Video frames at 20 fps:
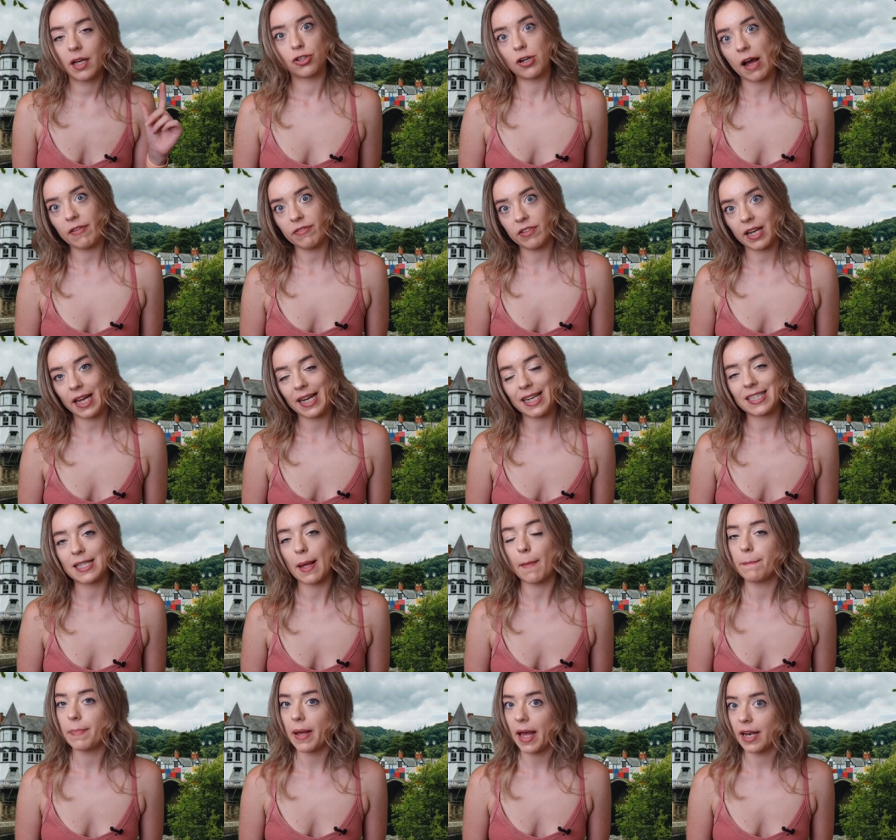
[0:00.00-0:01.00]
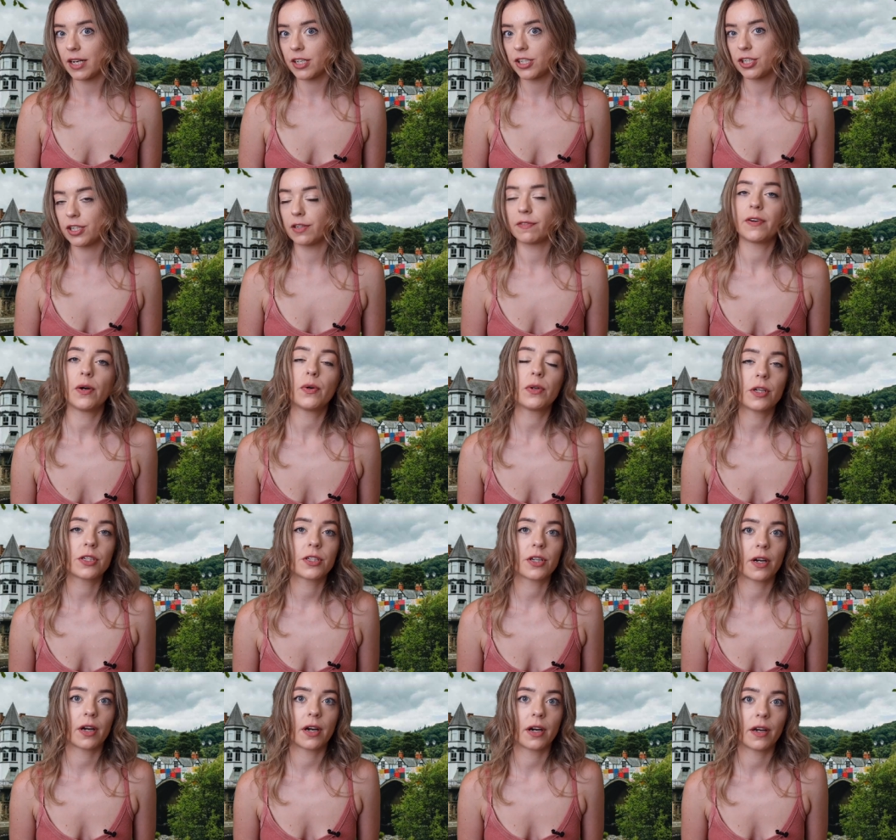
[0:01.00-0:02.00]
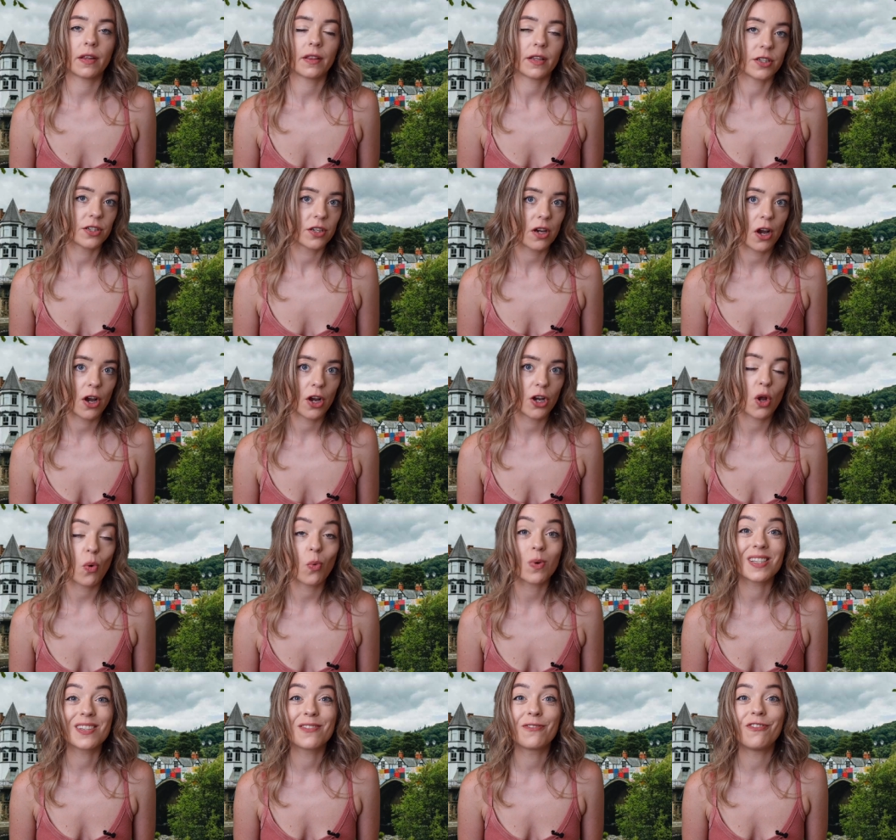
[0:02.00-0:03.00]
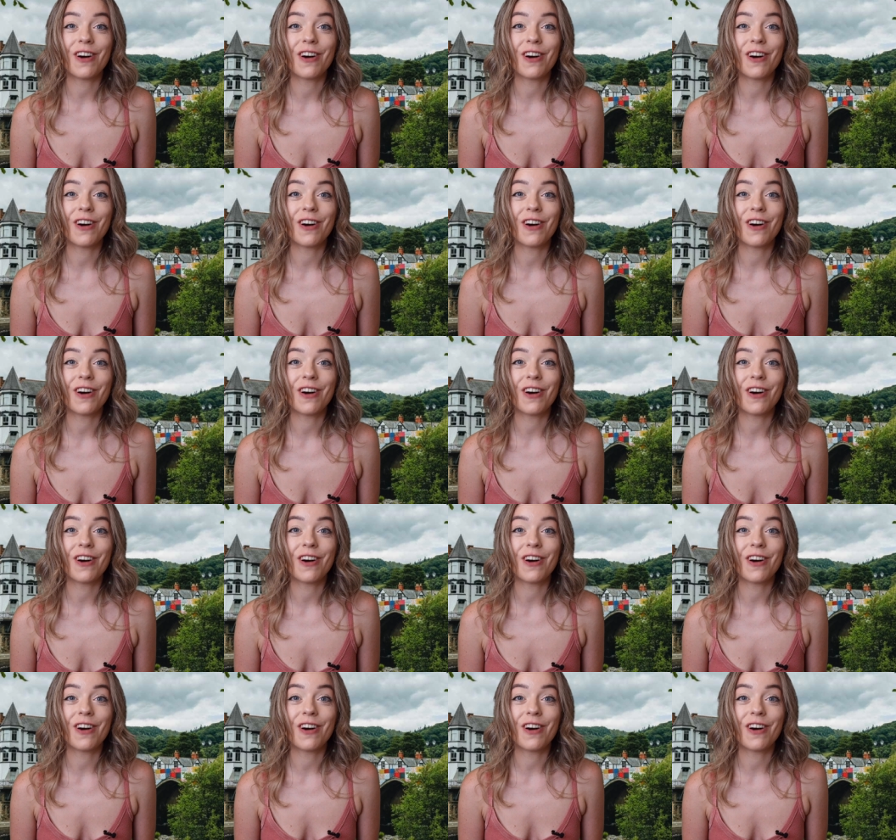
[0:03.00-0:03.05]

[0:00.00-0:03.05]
Trevaline's bench devoted to her in the town was